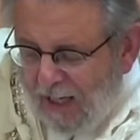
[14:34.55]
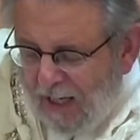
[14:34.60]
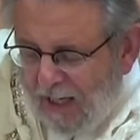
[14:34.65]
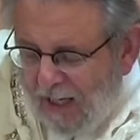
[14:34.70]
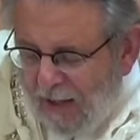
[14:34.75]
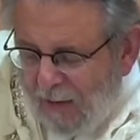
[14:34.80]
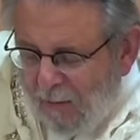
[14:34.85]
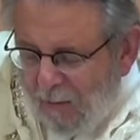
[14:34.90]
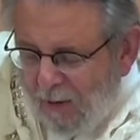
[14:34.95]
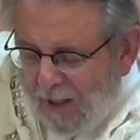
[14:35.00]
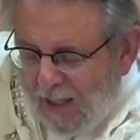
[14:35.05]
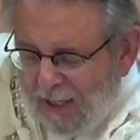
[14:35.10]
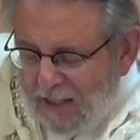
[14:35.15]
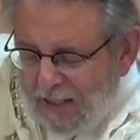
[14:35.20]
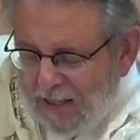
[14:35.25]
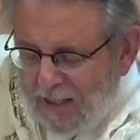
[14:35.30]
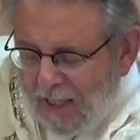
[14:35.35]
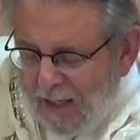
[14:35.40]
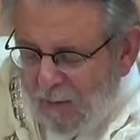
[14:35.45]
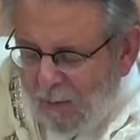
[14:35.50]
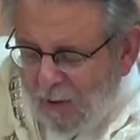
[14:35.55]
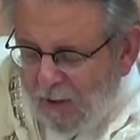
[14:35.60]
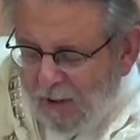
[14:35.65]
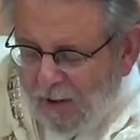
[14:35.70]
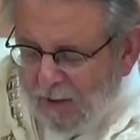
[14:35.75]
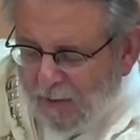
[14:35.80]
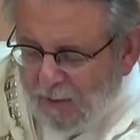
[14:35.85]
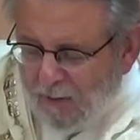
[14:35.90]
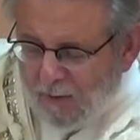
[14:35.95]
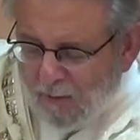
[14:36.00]
what I say will
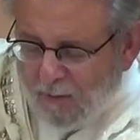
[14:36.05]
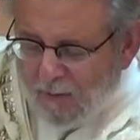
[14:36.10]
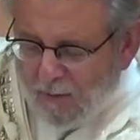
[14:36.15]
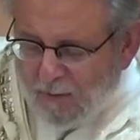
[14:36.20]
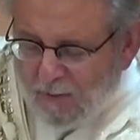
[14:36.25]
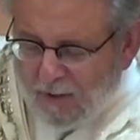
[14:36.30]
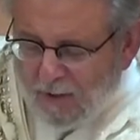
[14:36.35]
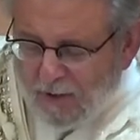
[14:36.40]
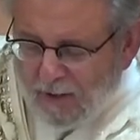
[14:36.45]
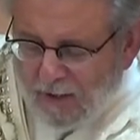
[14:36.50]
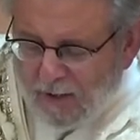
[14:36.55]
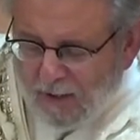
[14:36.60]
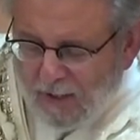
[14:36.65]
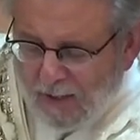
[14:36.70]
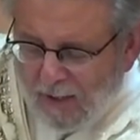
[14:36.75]
include